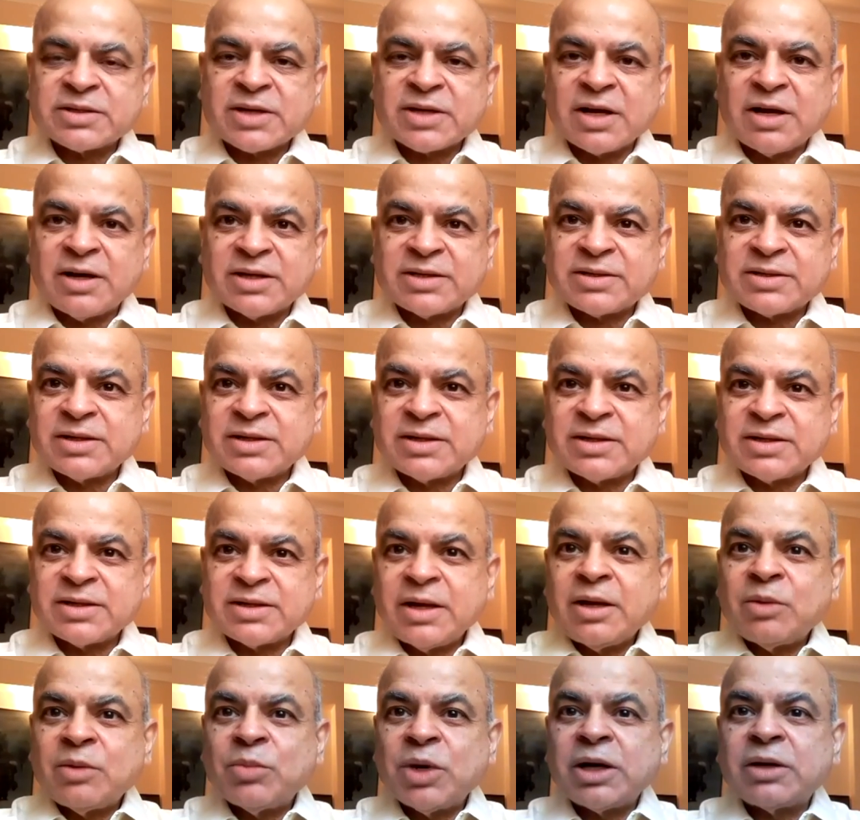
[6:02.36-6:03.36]
class,
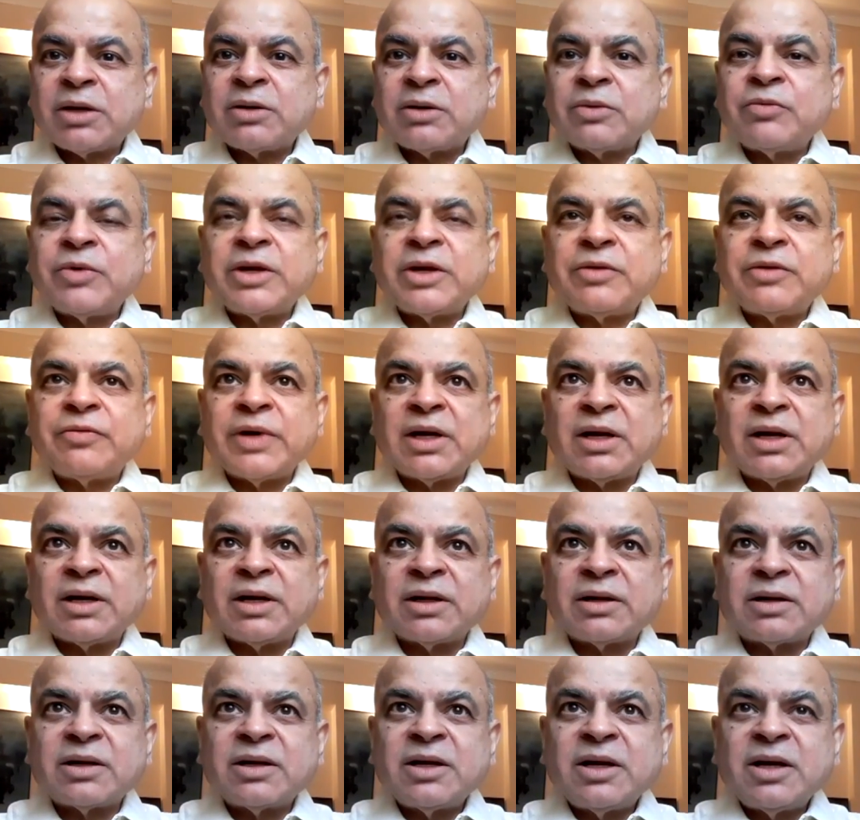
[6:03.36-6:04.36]
but we
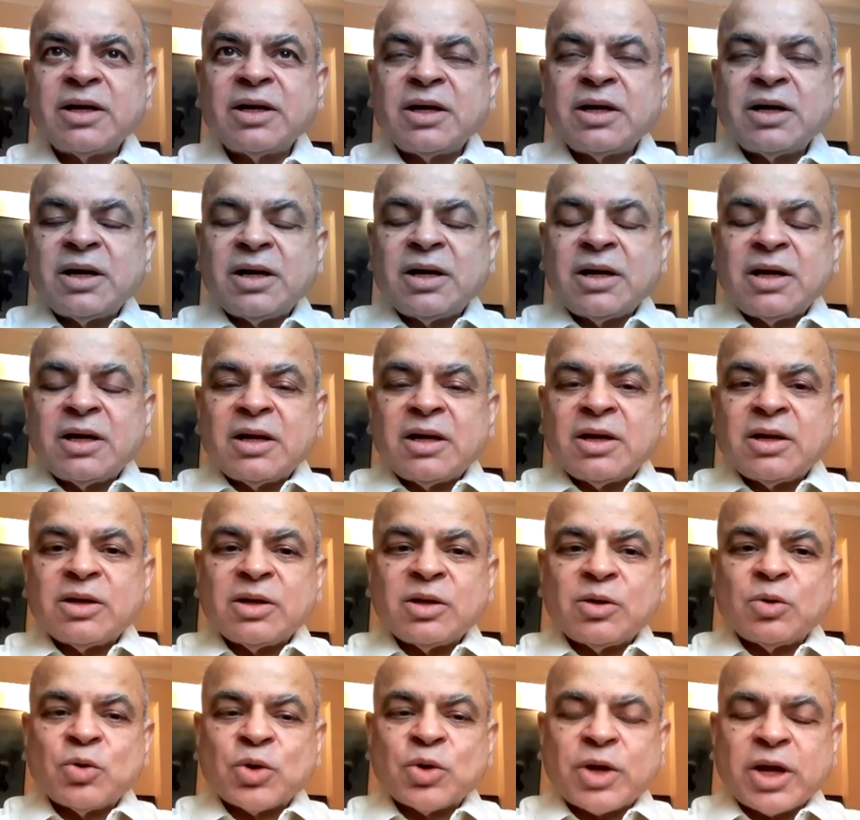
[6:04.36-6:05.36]
will
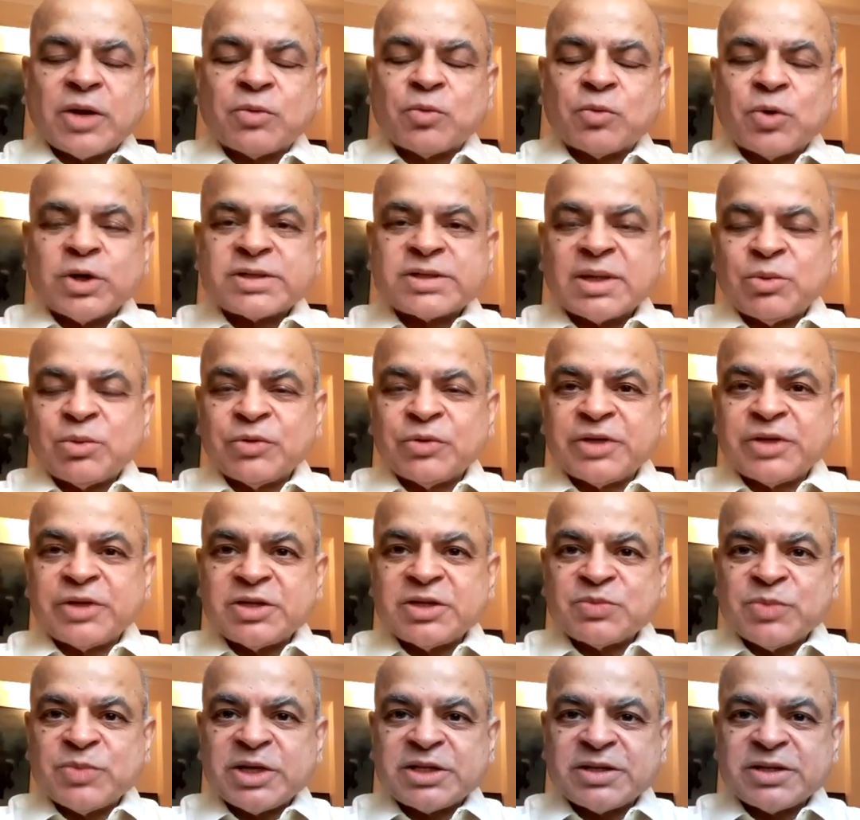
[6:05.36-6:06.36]
look at what some of these
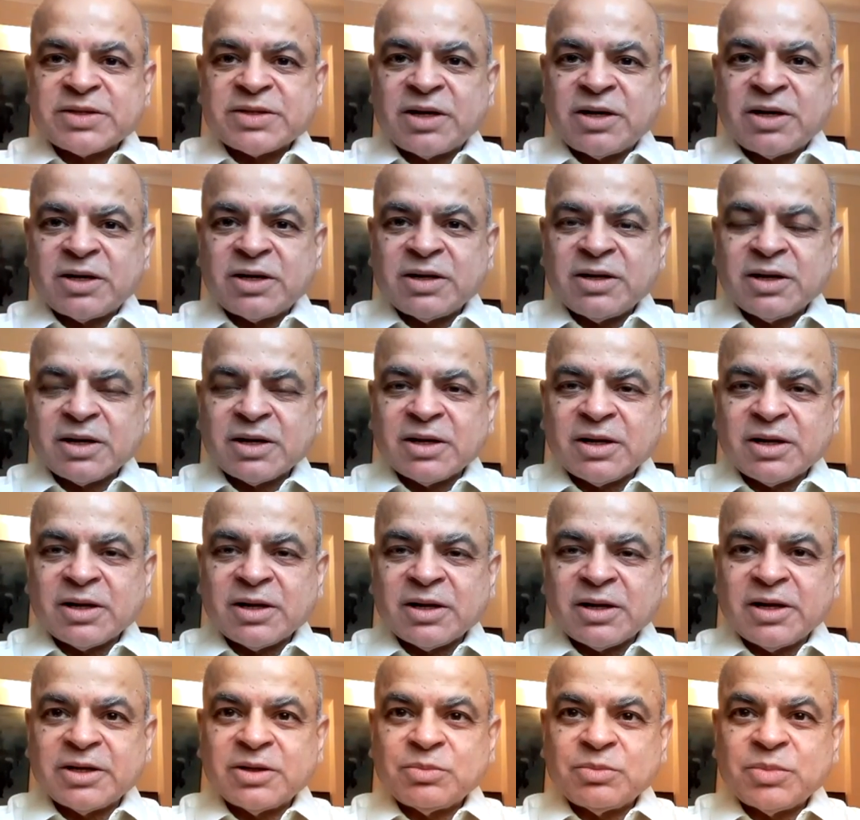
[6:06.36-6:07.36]
methods are a little
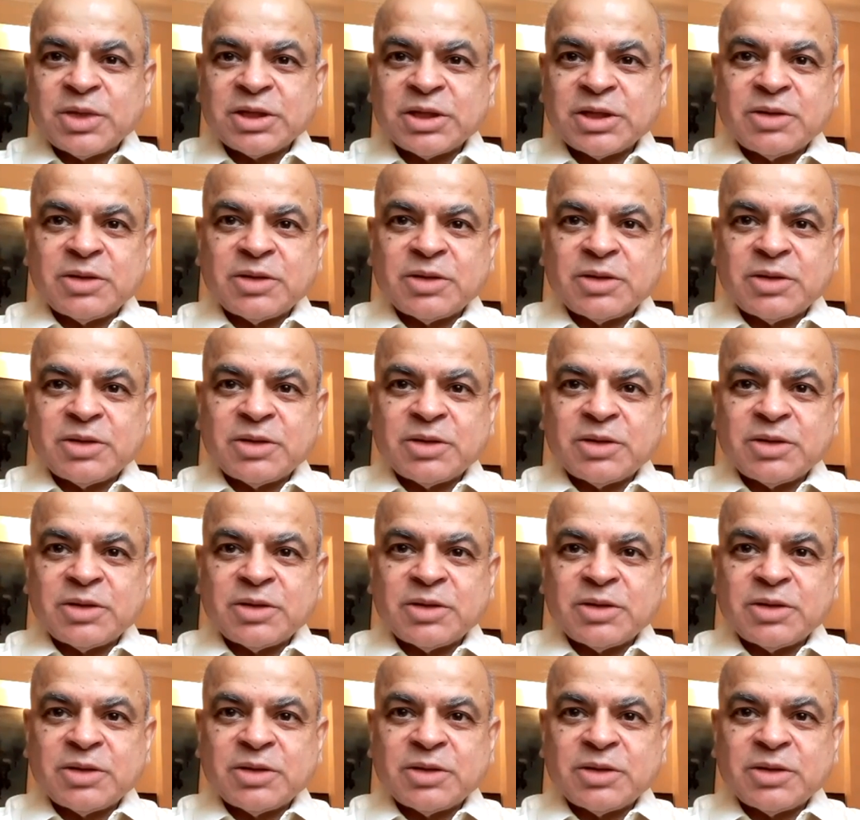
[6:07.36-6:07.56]
later.